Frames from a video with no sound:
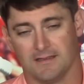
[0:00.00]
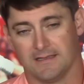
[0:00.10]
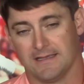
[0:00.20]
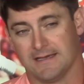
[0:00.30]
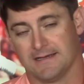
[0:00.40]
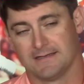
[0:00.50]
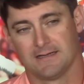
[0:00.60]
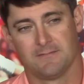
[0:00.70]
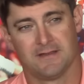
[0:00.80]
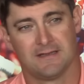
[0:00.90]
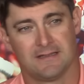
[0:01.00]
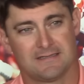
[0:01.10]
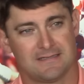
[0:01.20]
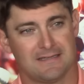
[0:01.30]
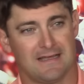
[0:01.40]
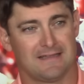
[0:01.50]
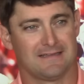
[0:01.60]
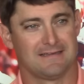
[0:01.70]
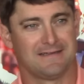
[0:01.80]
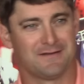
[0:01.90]
Yeah, I mean that's I,
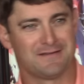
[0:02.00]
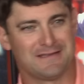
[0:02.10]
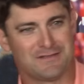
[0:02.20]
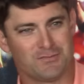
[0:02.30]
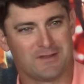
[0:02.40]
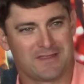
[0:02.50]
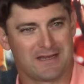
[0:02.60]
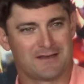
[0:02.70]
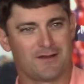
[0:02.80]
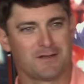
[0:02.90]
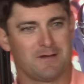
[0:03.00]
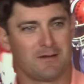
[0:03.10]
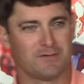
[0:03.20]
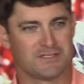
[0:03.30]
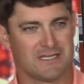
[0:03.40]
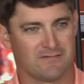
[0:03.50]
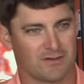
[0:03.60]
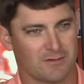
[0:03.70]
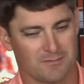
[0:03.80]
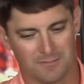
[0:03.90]
you know it's one thing to talk about a receiver